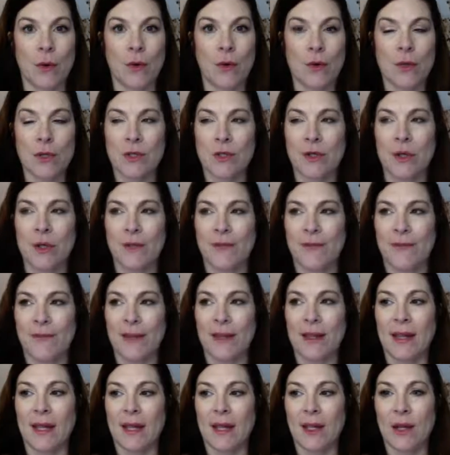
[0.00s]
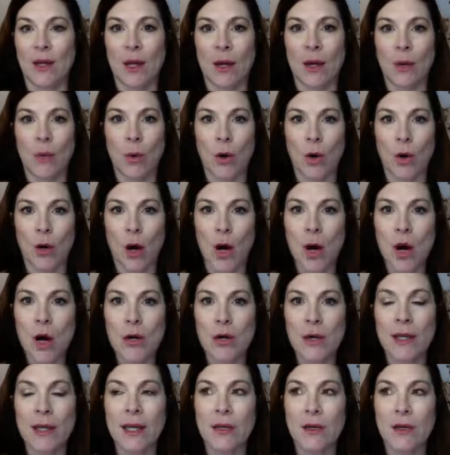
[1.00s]
or feeling like you got to work
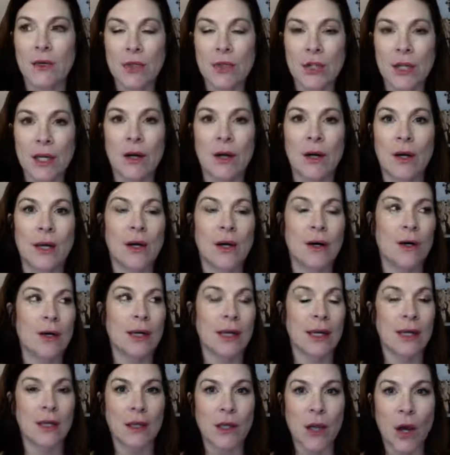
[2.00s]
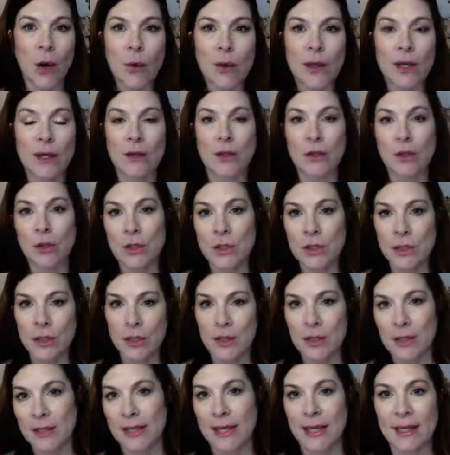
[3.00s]
hard or get your shit on or get going or get the,
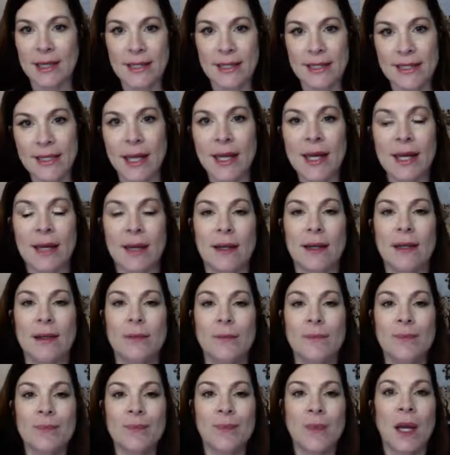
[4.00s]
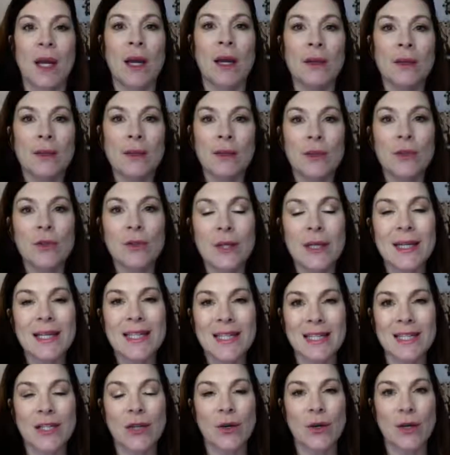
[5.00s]
get it done. You're
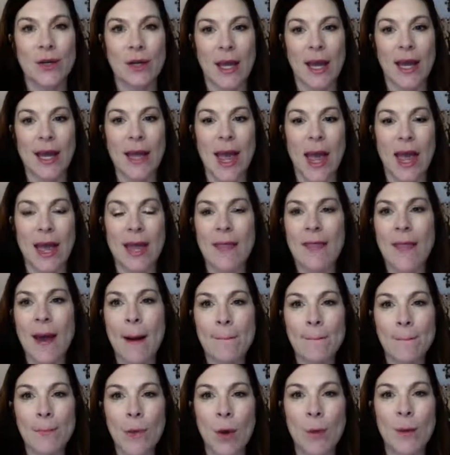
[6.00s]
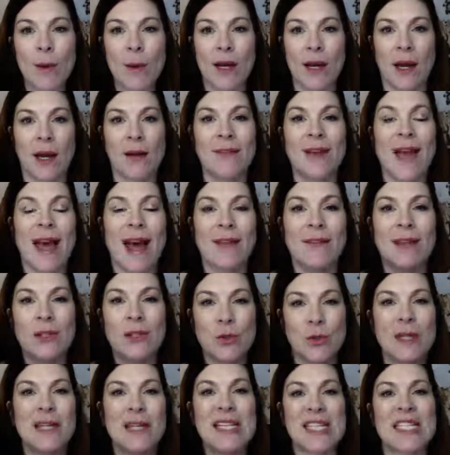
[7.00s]
you're in that moment of having
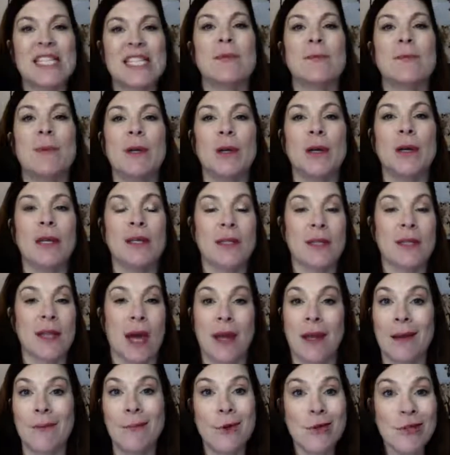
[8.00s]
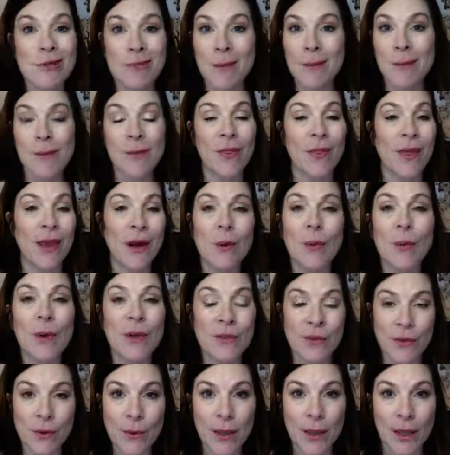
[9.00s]
to experience that, and most people they
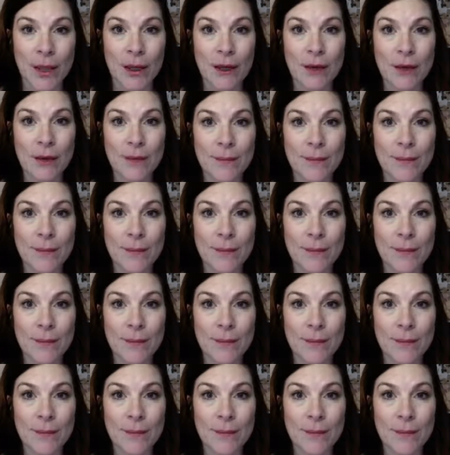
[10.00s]
don't want to do it.